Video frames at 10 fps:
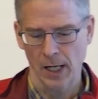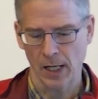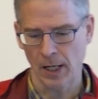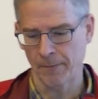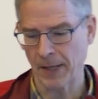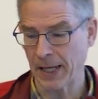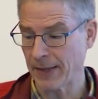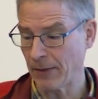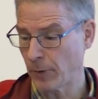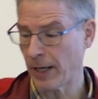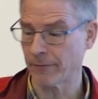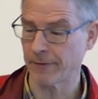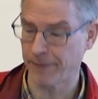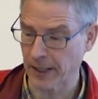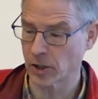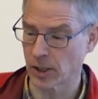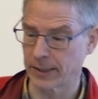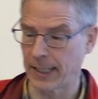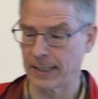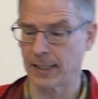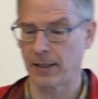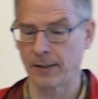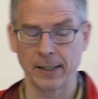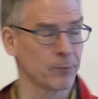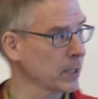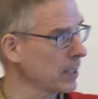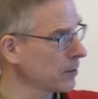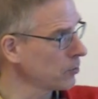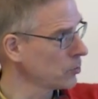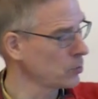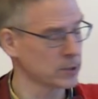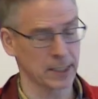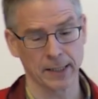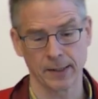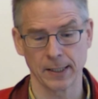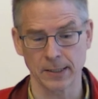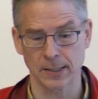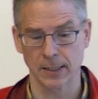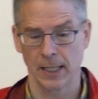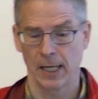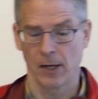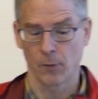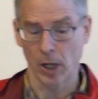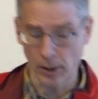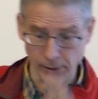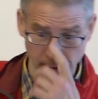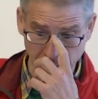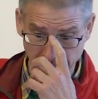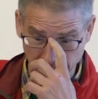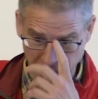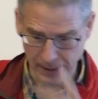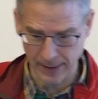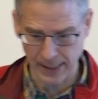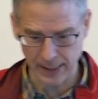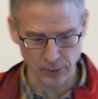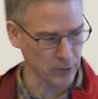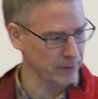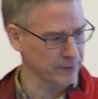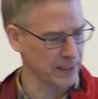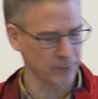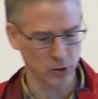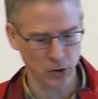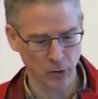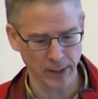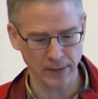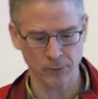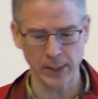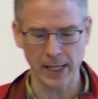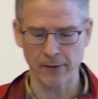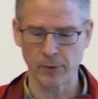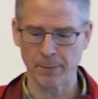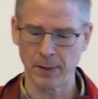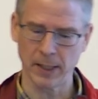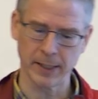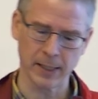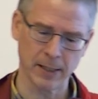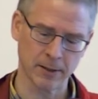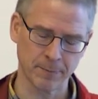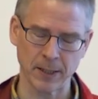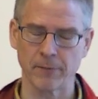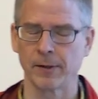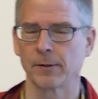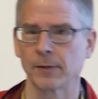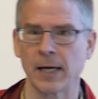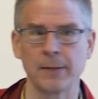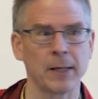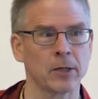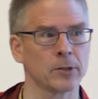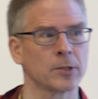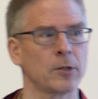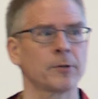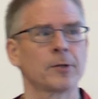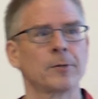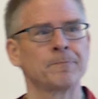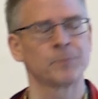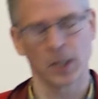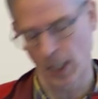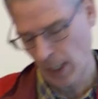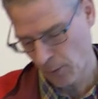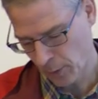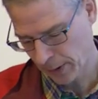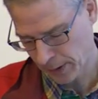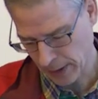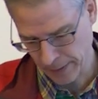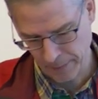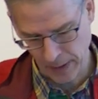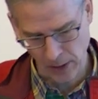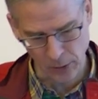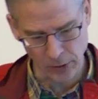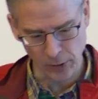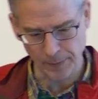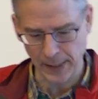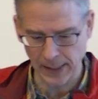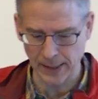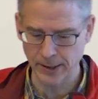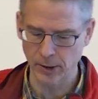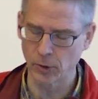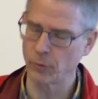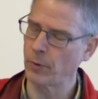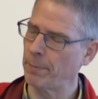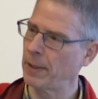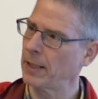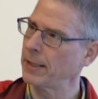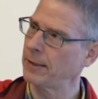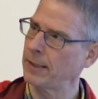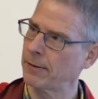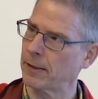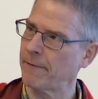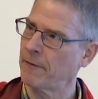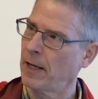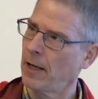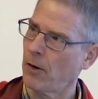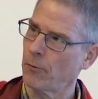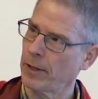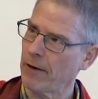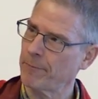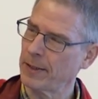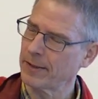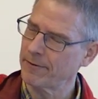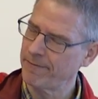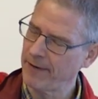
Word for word: Um, and then we have the functional data that we get through tools like this. We're also supplementing that. I don't have time to show that. We, we are building, as part of this IMEC consortium, with um, Howard Hughes Medical Institute, we're building these, uh, we have built these